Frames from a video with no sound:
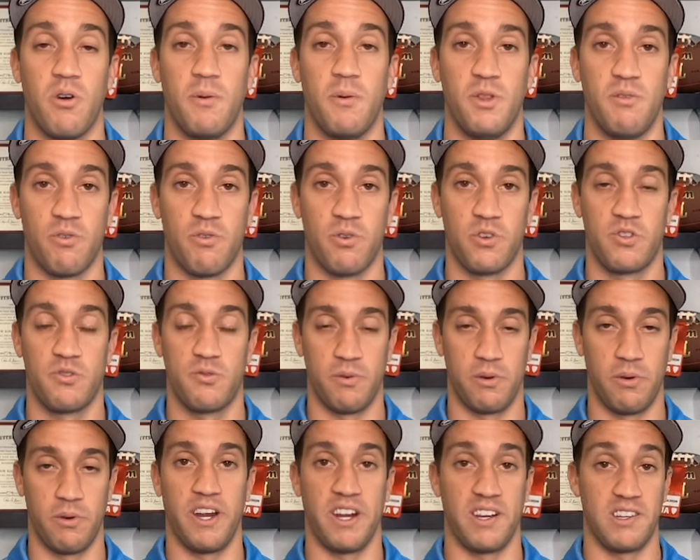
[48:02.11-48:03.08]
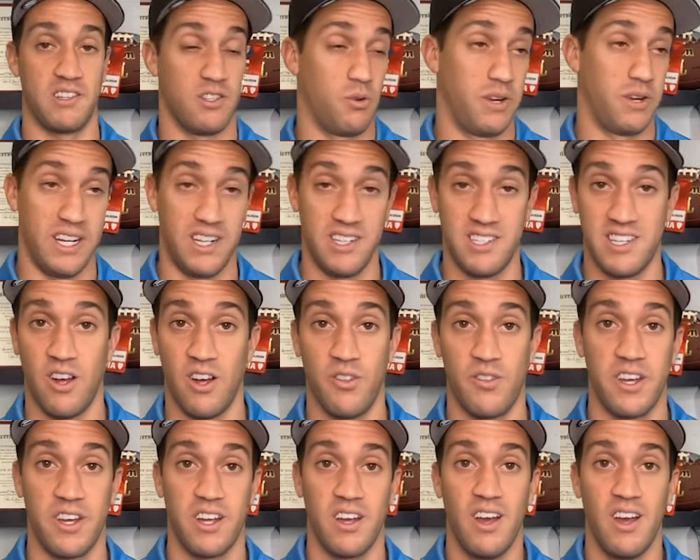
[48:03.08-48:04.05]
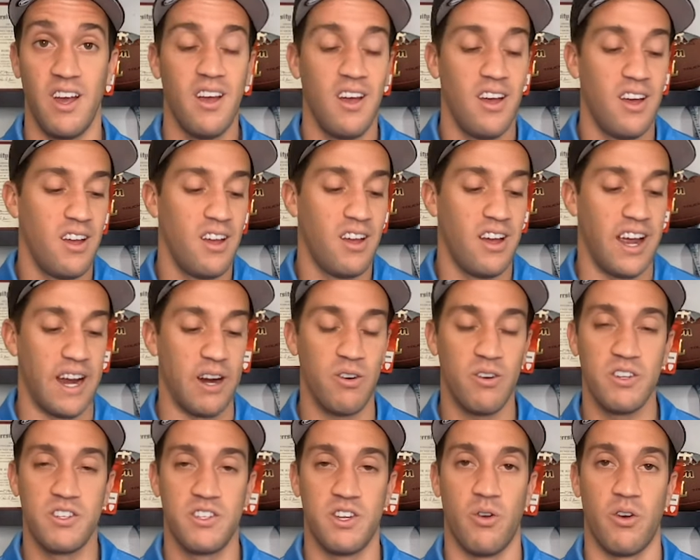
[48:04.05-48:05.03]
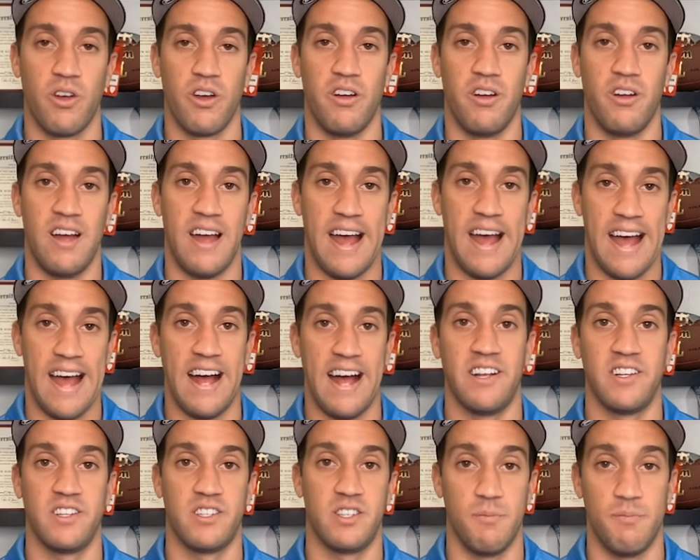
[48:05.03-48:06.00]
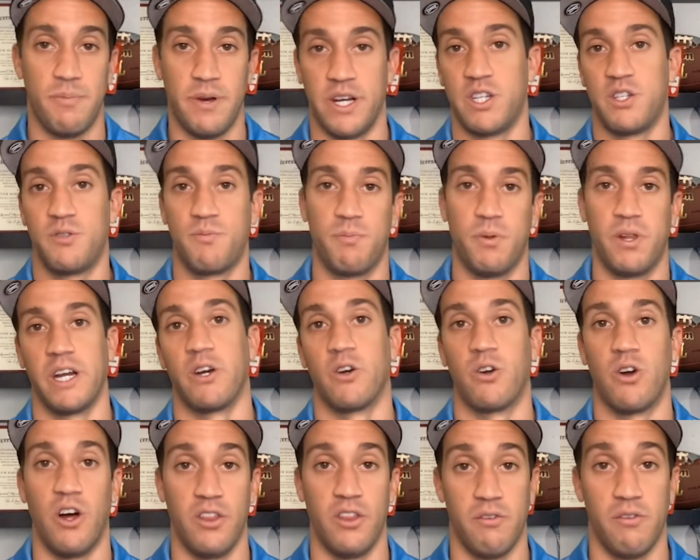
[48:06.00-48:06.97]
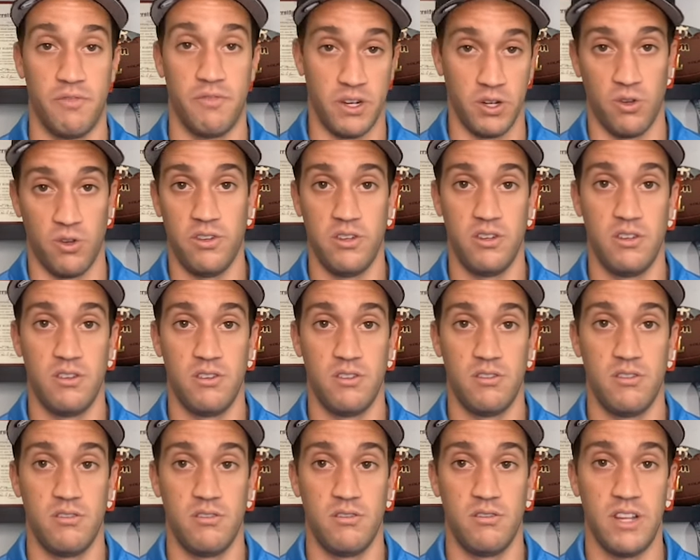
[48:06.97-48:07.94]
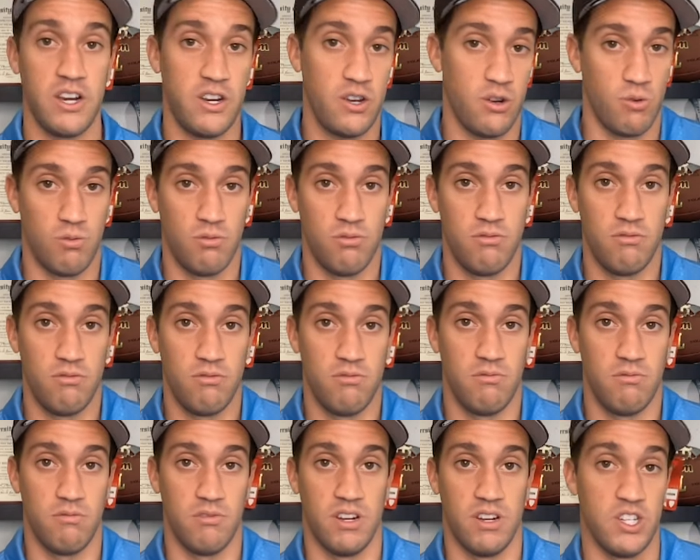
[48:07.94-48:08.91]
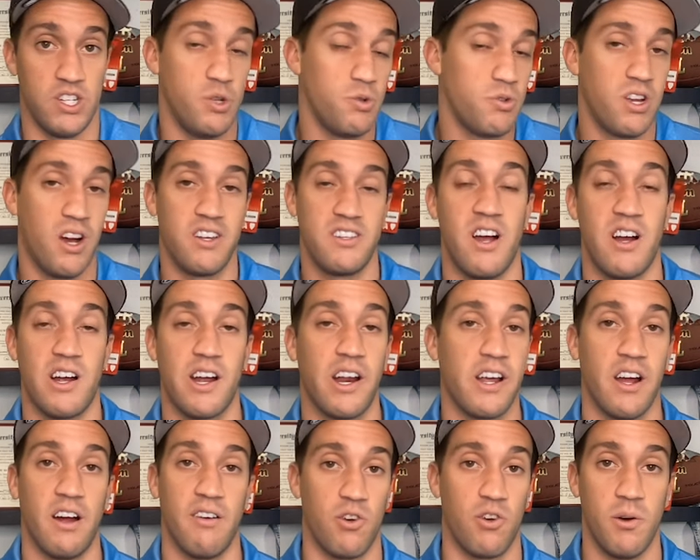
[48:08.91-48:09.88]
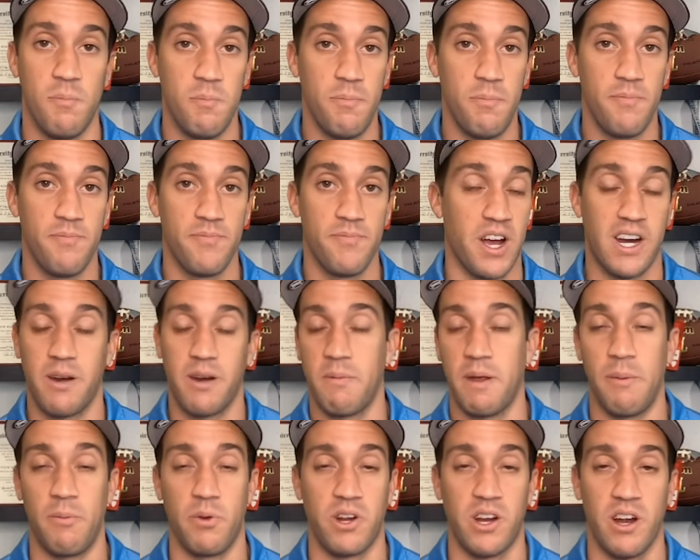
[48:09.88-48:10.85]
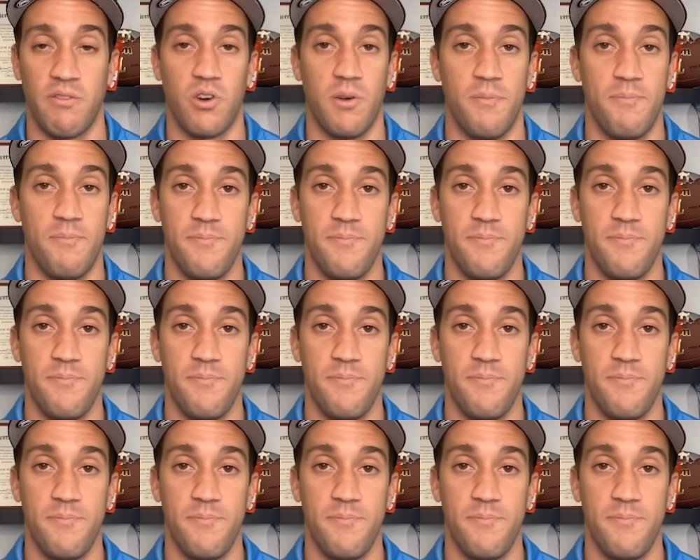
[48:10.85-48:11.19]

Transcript: in the first 3 weeks, so he's healthy. Arizona has the best player on the field. They do. And Utah's not going to cover him. Not going to be able to cover him.